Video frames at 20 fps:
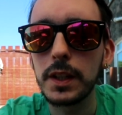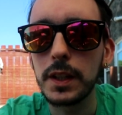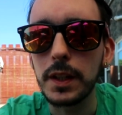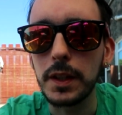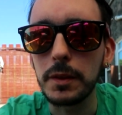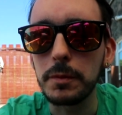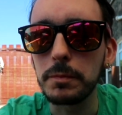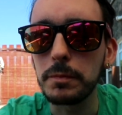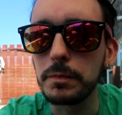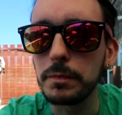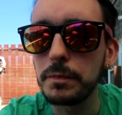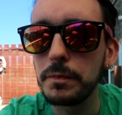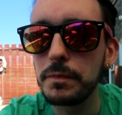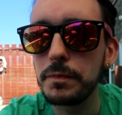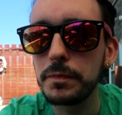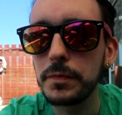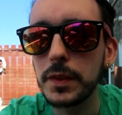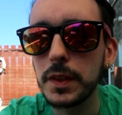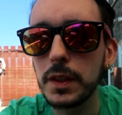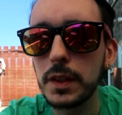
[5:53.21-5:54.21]

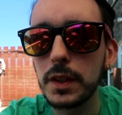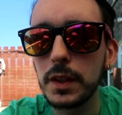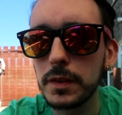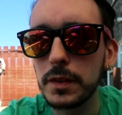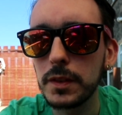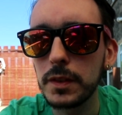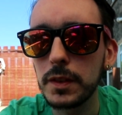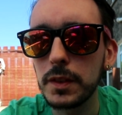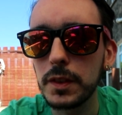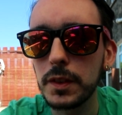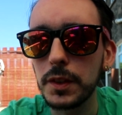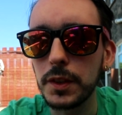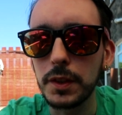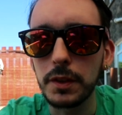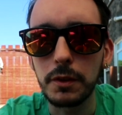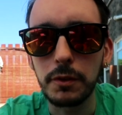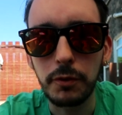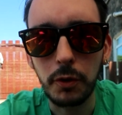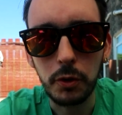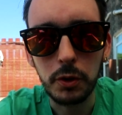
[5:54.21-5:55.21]

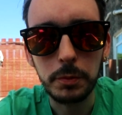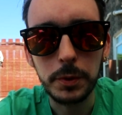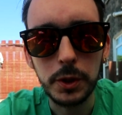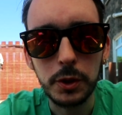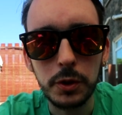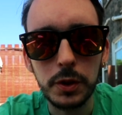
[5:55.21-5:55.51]
the follow me